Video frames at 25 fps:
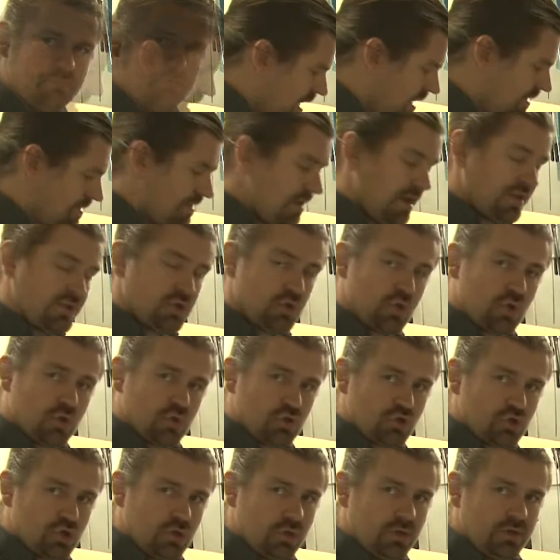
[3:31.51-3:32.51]
And the other
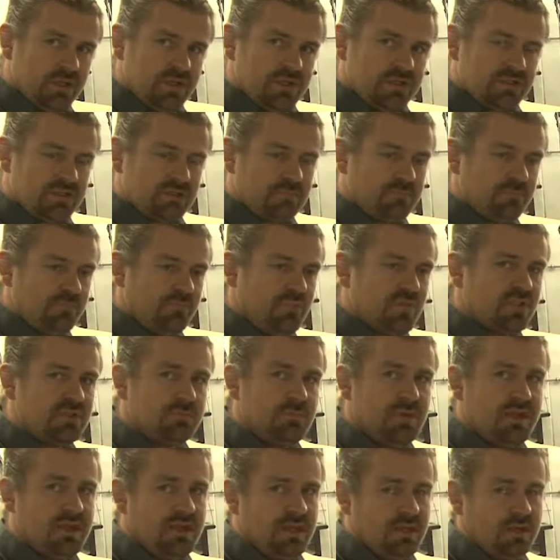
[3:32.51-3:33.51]
control is the
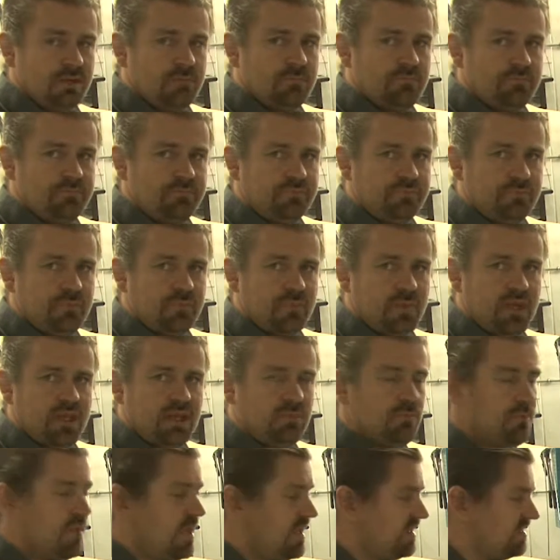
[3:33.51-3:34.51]
spinning.
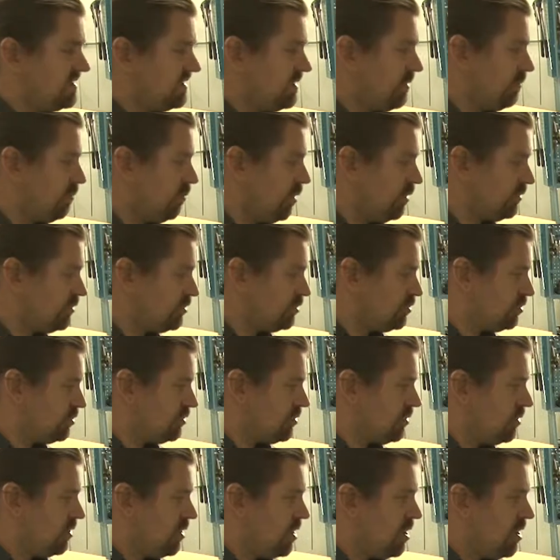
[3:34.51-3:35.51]
It makes the rod
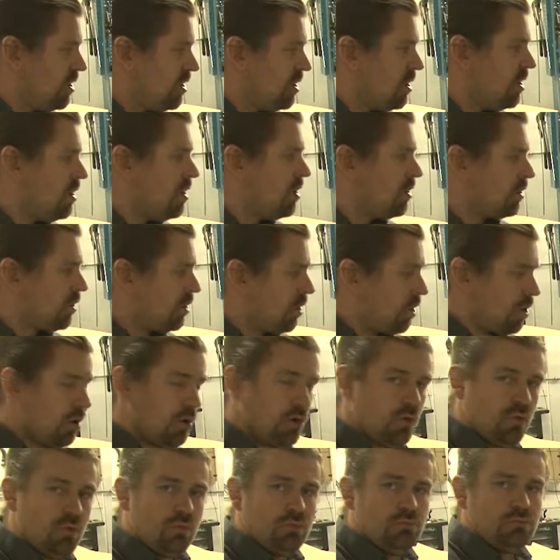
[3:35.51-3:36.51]

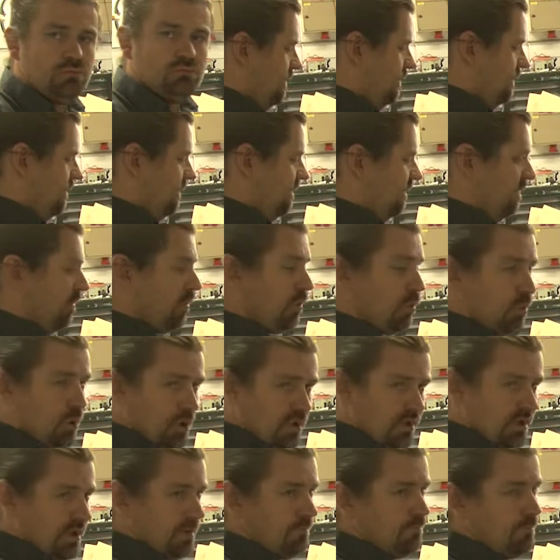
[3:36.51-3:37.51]
go
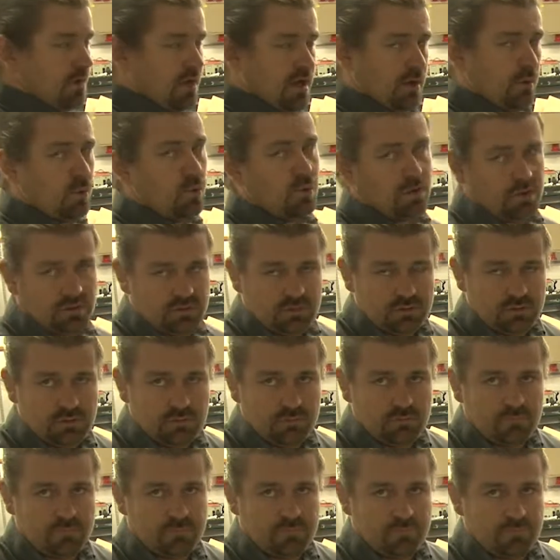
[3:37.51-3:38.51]
forward and backward.
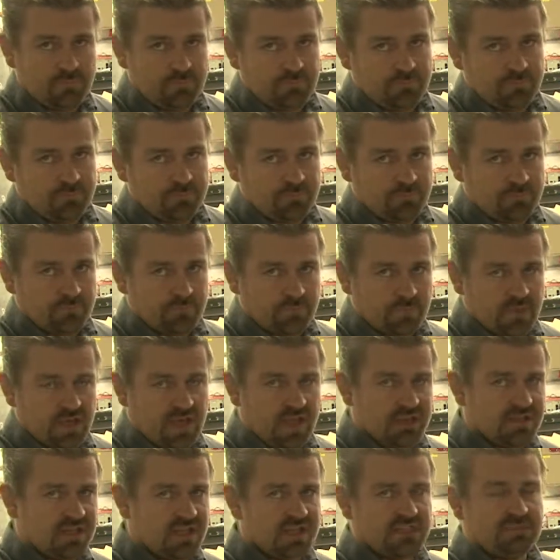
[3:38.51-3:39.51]

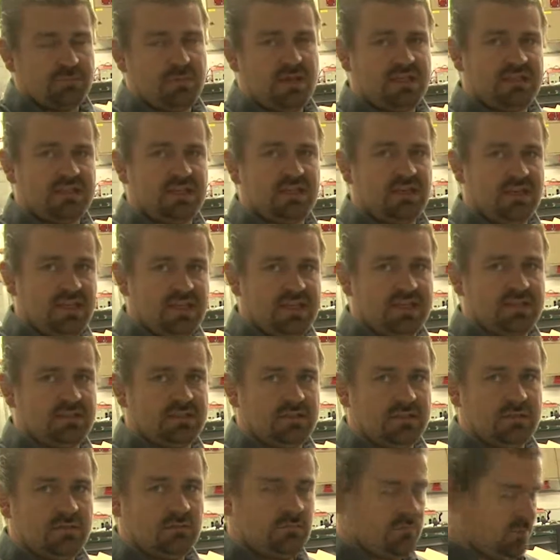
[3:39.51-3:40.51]
And that's basically
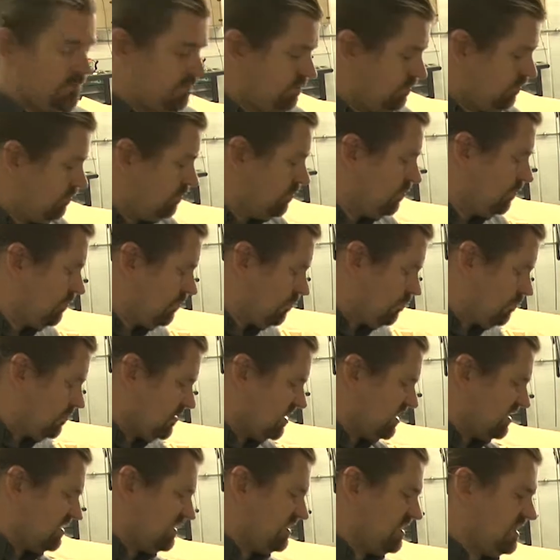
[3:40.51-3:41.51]
it.
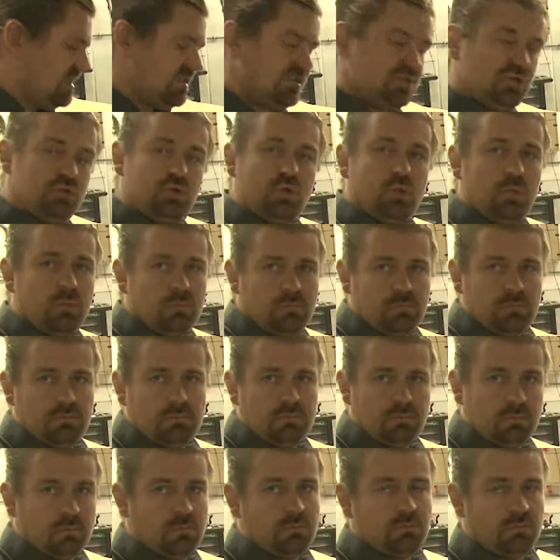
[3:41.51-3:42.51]
Just these two
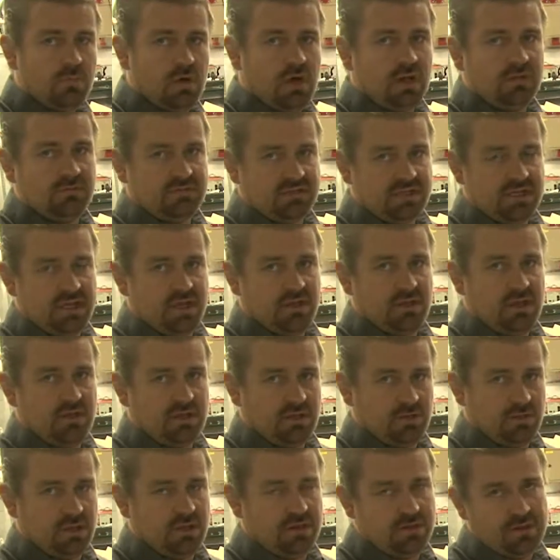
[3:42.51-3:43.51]
valves here
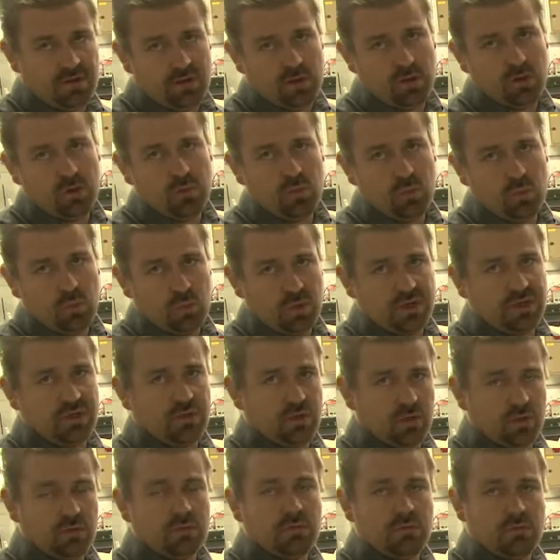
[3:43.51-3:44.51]
that you need to know when
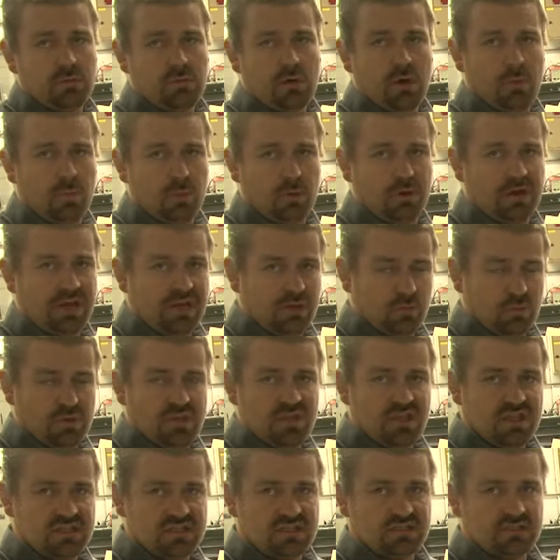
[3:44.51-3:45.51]
you're operating with
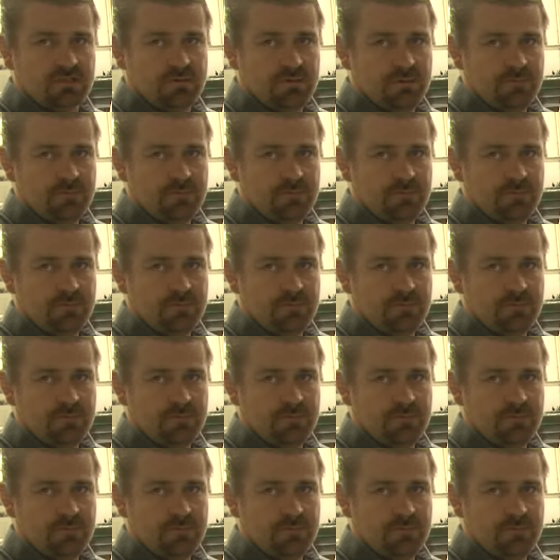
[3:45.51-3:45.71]
this.